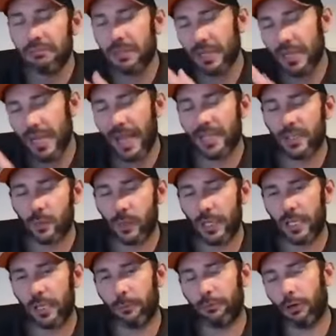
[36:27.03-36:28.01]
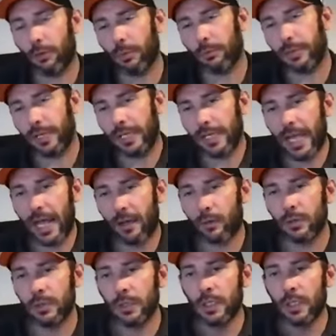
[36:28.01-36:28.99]
next week probably
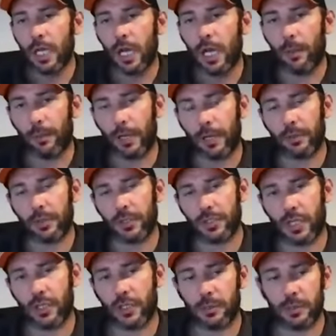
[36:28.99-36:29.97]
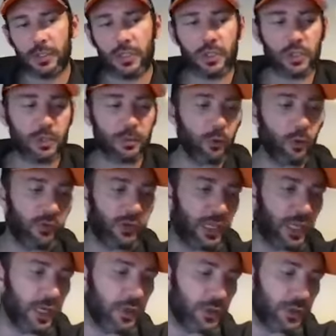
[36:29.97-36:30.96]
now um, but I'm going to start coming to do some more
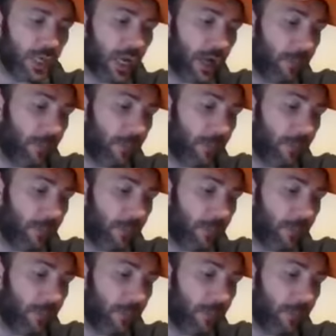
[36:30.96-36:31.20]
videos.